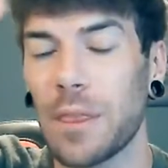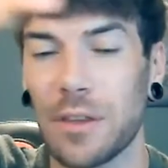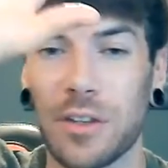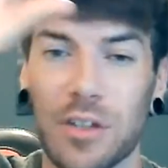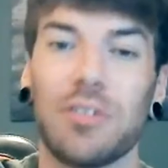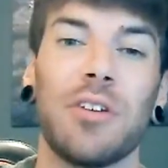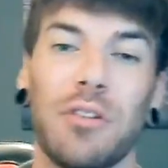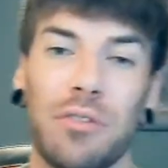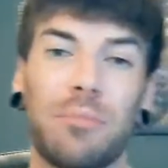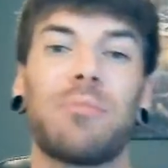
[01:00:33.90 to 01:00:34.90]

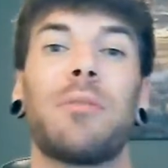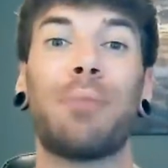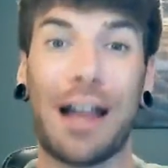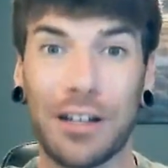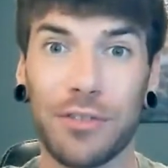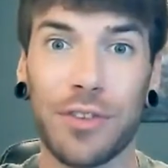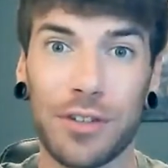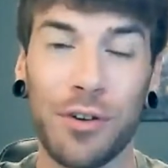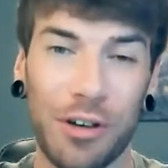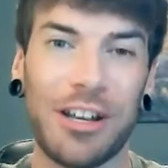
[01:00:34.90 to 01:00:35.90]
the back of the
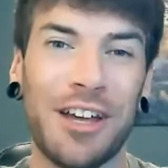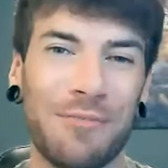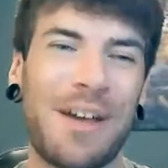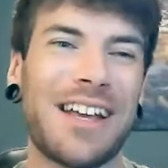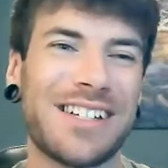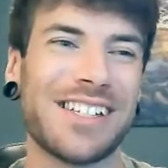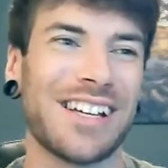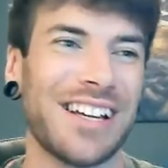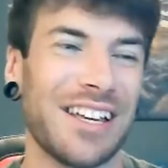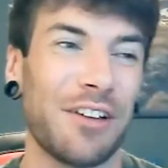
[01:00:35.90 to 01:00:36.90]
toilet,
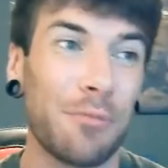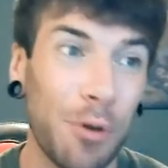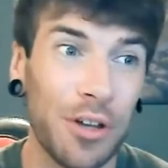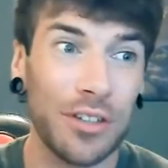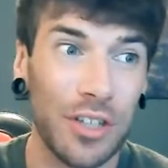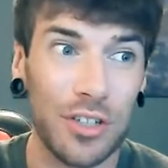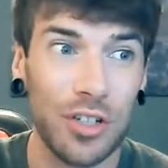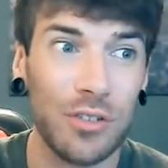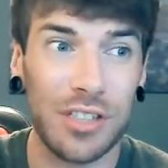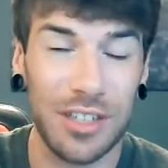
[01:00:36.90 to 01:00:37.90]
basically, they were putting the
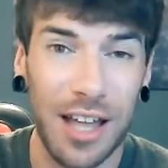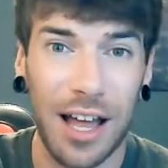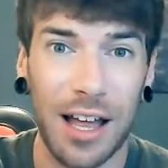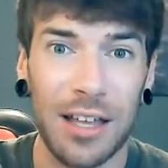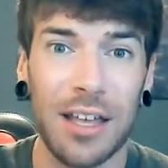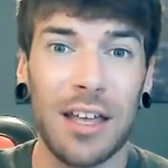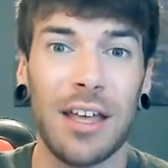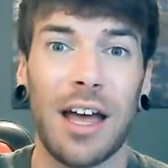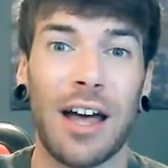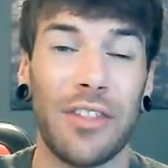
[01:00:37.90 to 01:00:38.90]
juice in that,
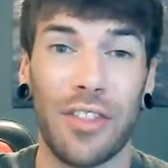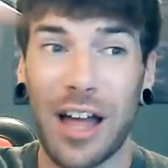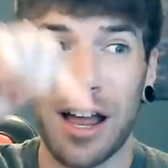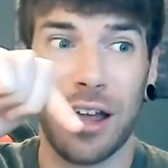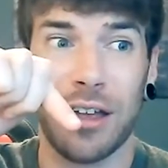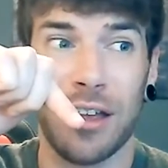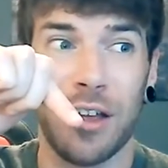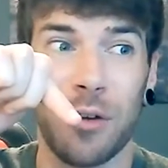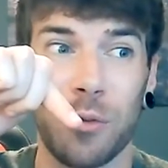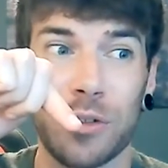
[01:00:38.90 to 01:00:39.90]
and that
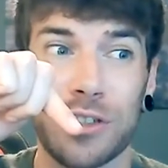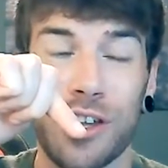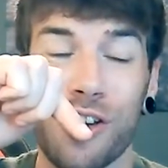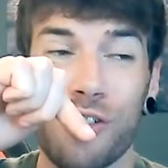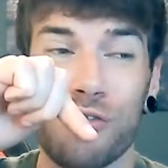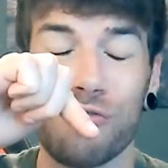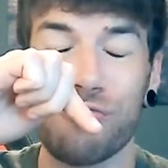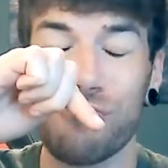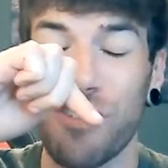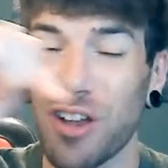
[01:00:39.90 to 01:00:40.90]
was the
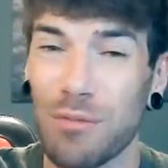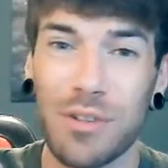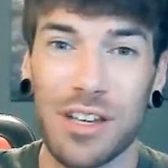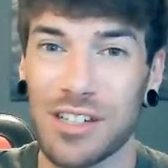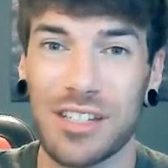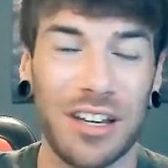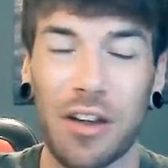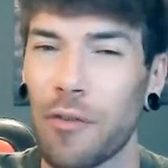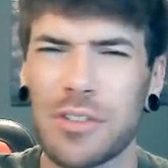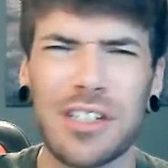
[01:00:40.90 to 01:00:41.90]
grimiest. Like,
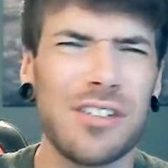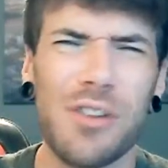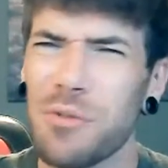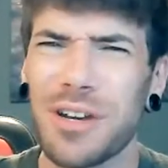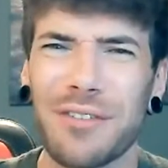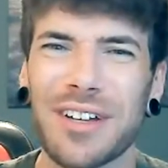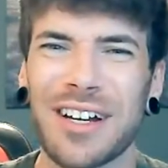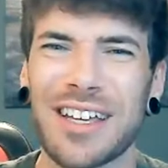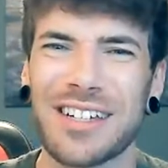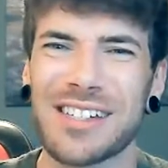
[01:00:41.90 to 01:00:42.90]
obviously, no one ever
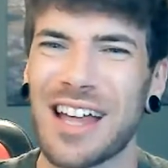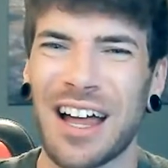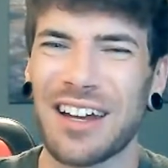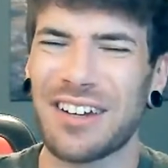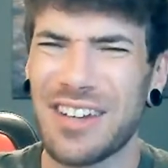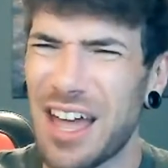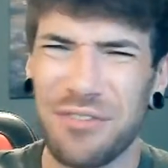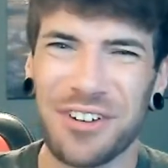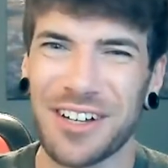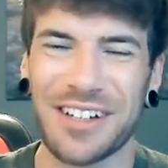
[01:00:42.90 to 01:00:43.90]
cleans that,
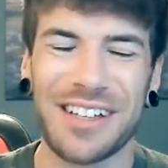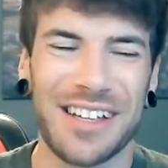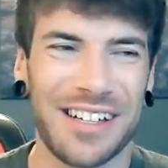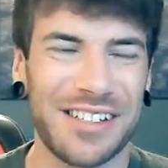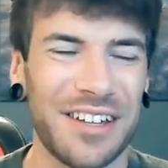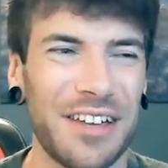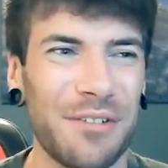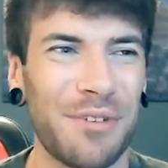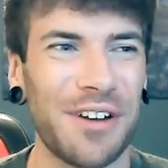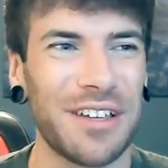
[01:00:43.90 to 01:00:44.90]
never. So they were
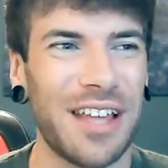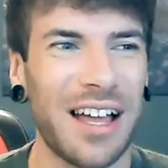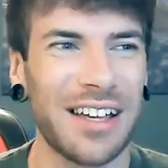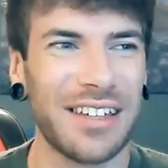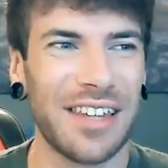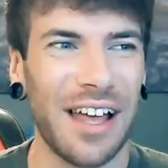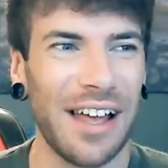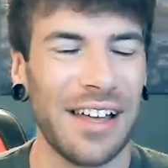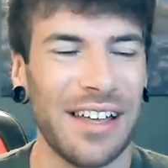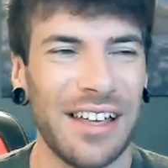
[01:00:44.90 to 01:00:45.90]
putting that in
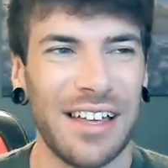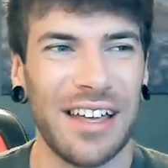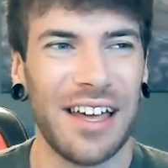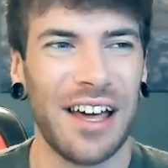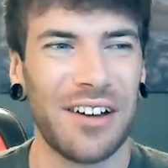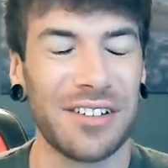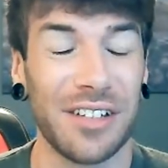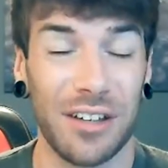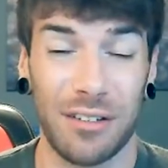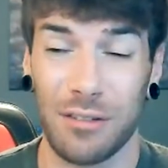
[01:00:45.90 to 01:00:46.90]
there, and I was
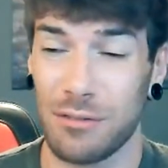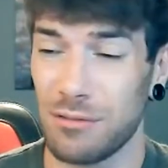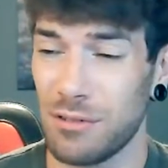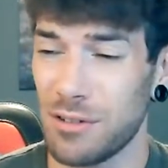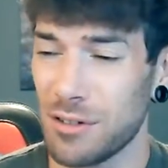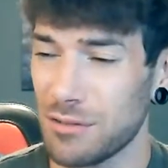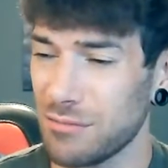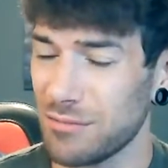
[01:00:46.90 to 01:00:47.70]
like, oh,